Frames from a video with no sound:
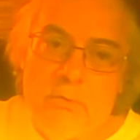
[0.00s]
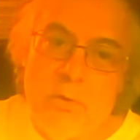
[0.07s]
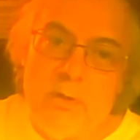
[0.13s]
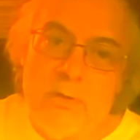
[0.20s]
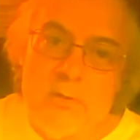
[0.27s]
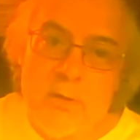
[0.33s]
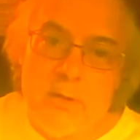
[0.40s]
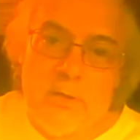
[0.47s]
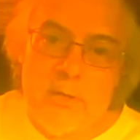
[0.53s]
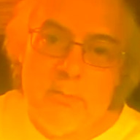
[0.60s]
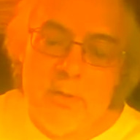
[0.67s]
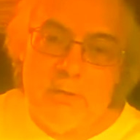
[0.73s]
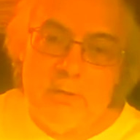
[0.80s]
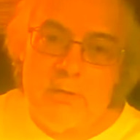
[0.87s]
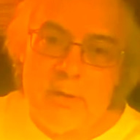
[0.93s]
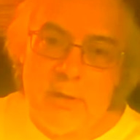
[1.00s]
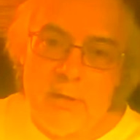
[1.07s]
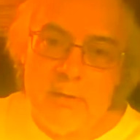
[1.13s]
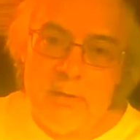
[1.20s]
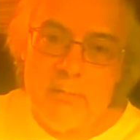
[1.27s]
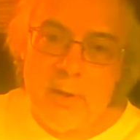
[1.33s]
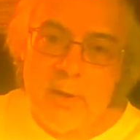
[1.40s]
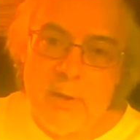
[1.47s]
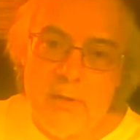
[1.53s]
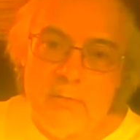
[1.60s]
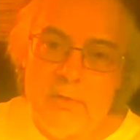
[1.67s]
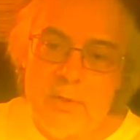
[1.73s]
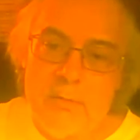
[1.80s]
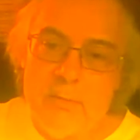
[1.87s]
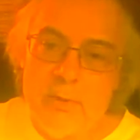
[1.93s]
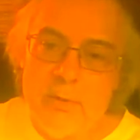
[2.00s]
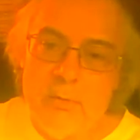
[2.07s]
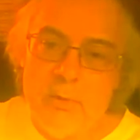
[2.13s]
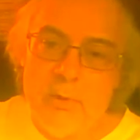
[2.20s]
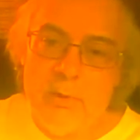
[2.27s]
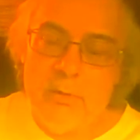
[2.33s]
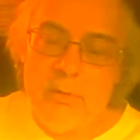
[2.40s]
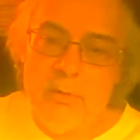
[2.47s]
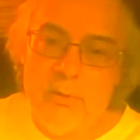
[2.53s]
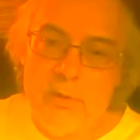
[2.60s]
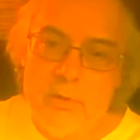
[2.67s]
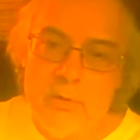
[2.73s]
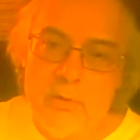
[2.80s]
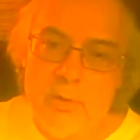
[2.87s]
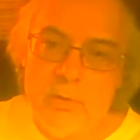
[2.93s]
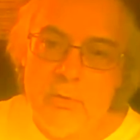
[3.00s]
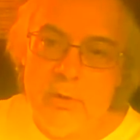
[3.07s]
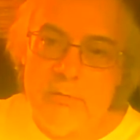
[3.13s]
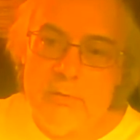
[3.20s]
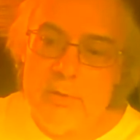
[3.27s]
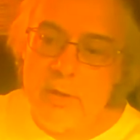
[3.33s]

of what it's like to be inside the mind of somebody with a certain degree of